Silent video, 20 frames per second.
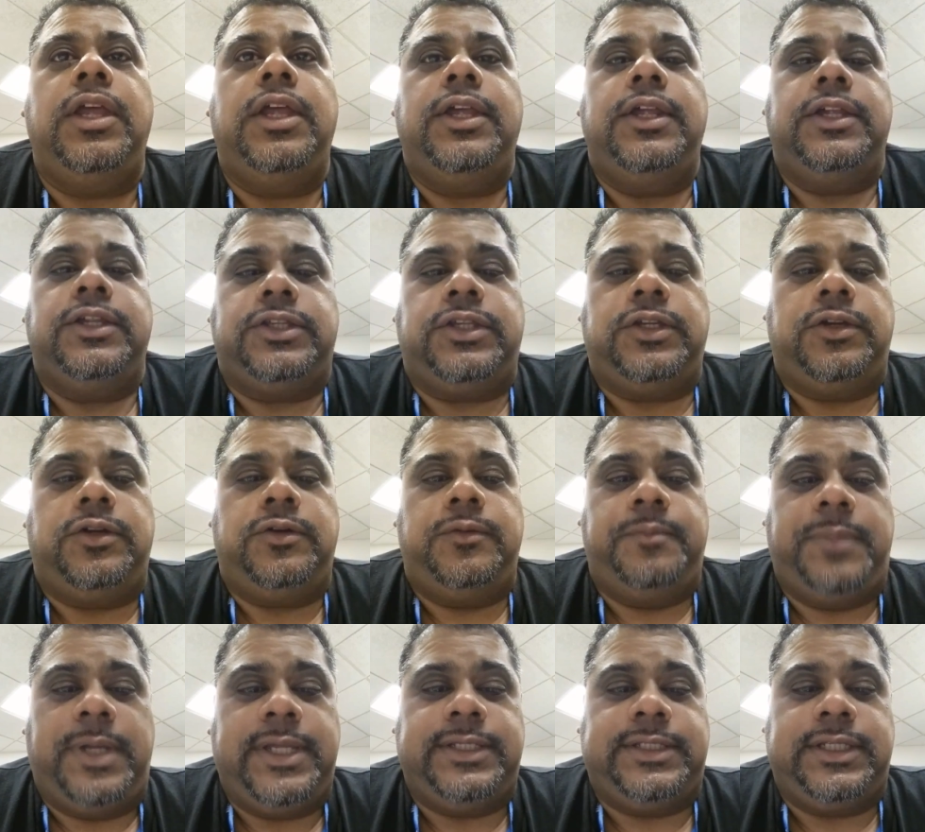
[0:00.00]
So
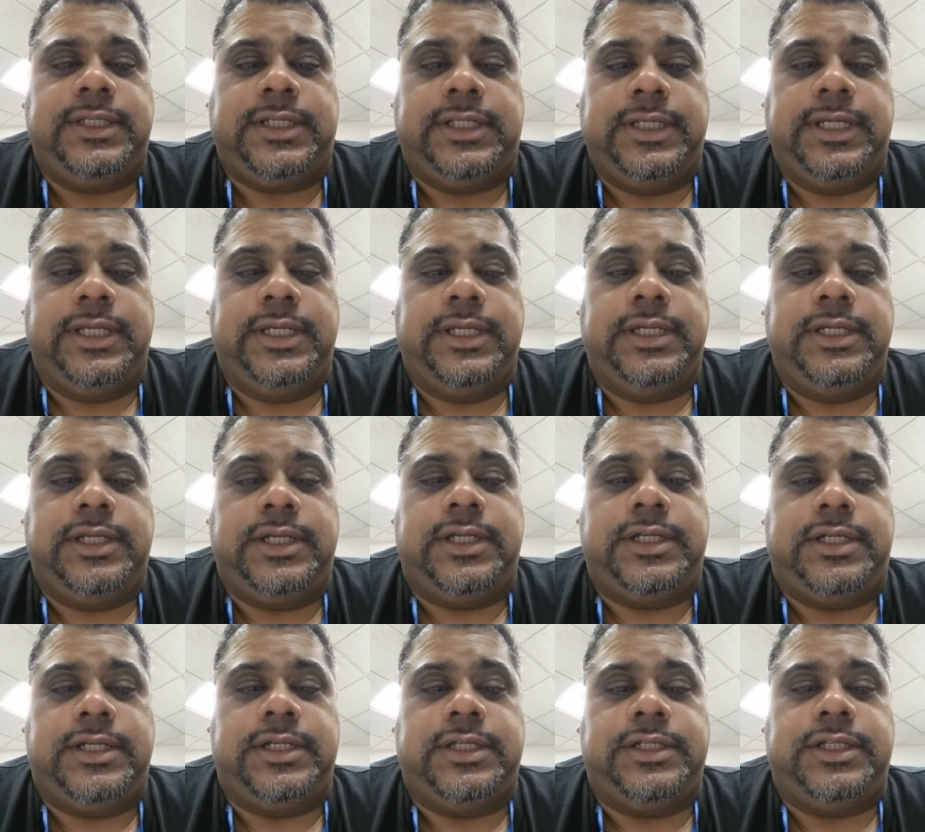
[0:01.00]
basically,
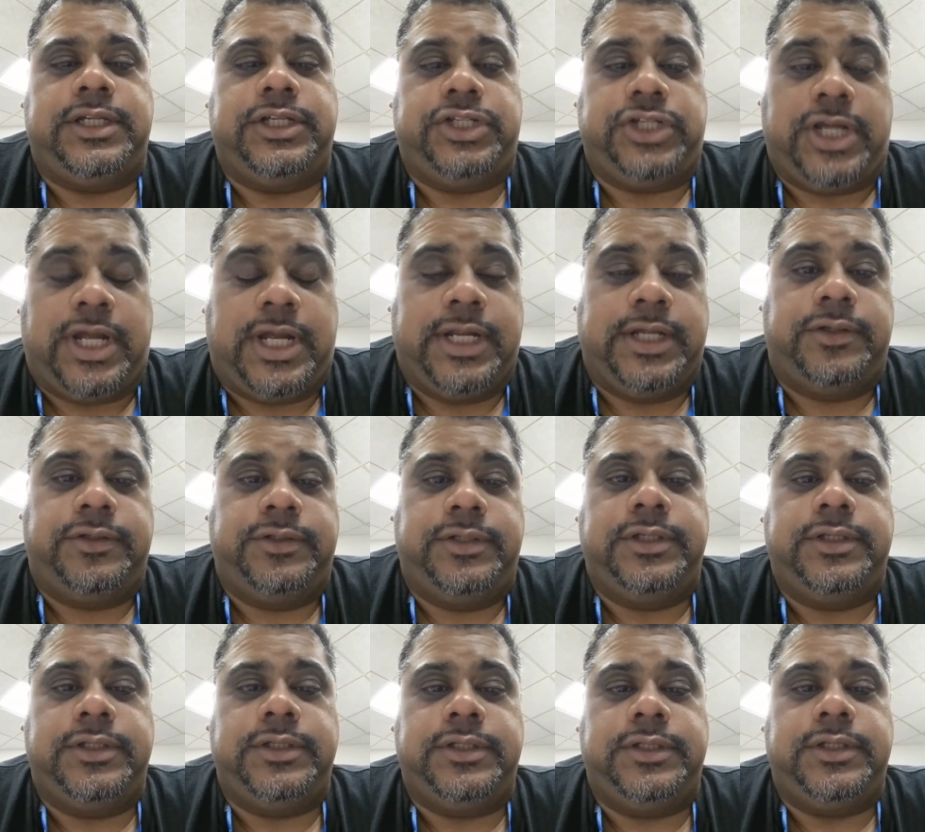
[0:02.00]
a child
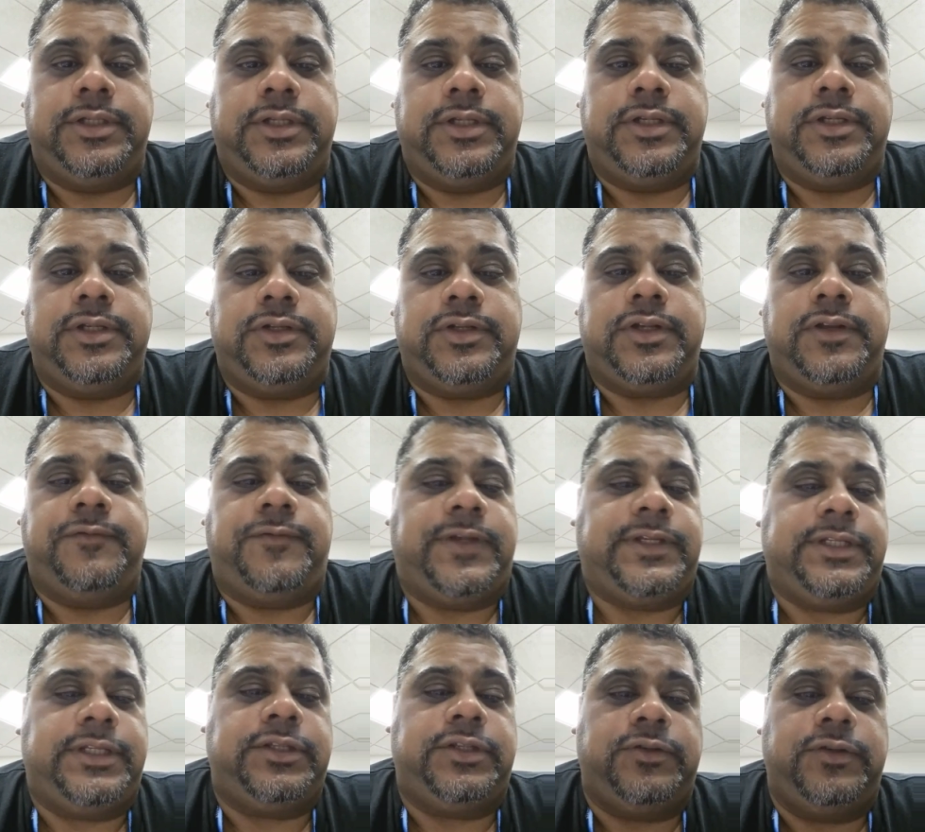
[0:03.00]

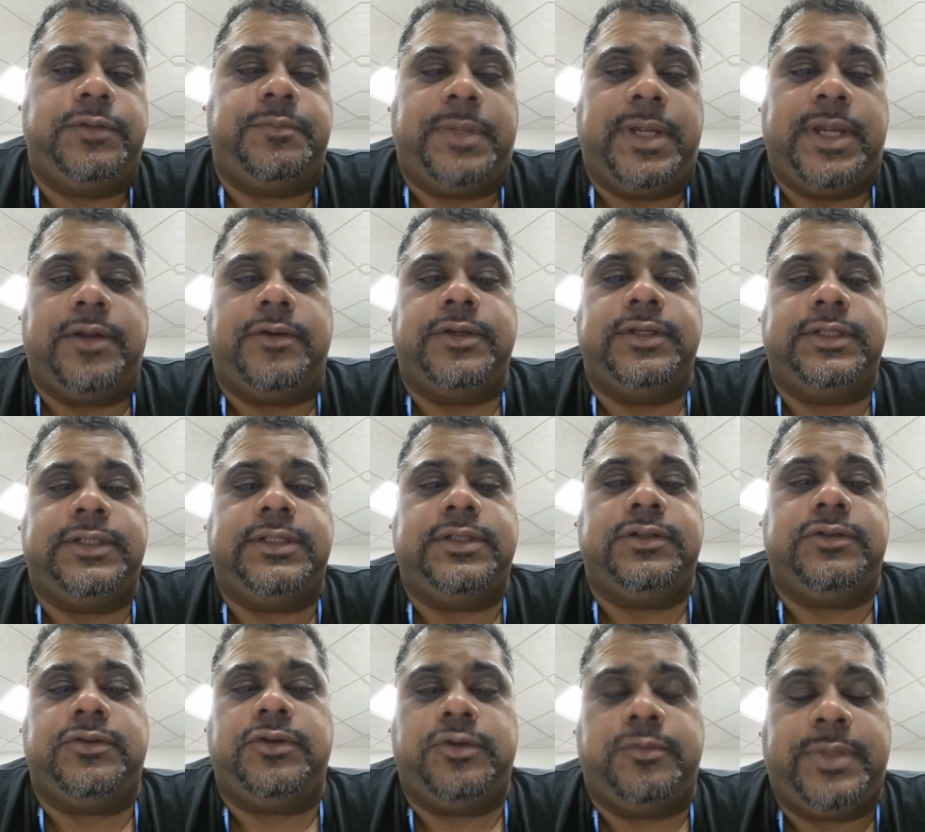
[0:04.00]
confesses to his parents or
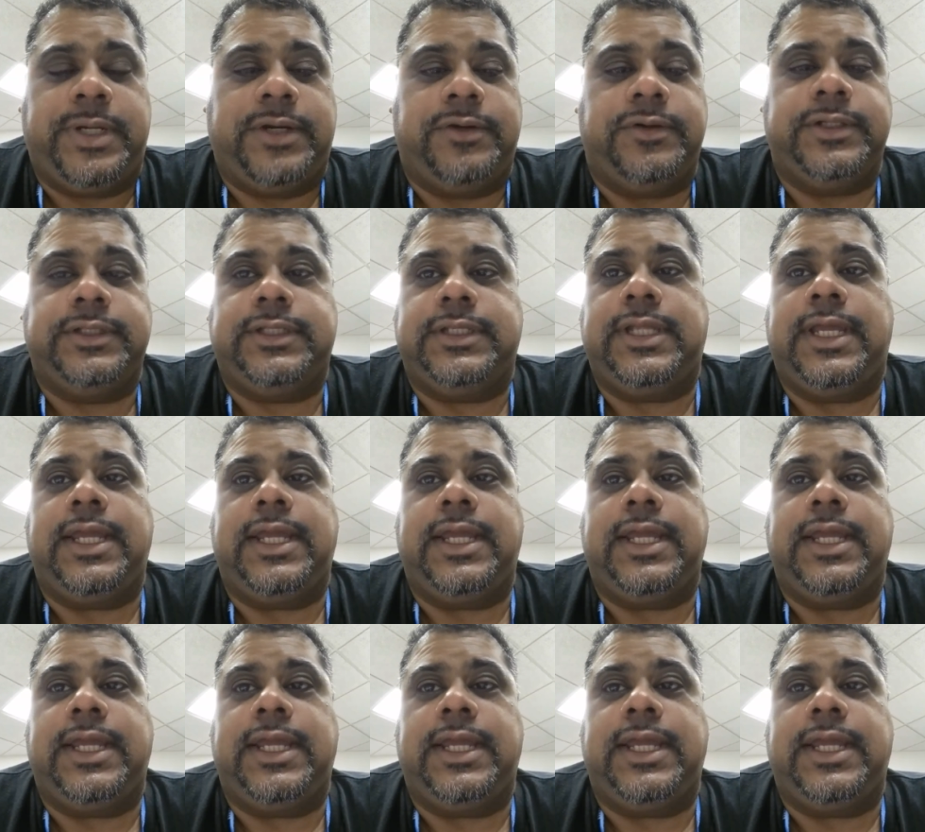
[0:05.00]
her parents that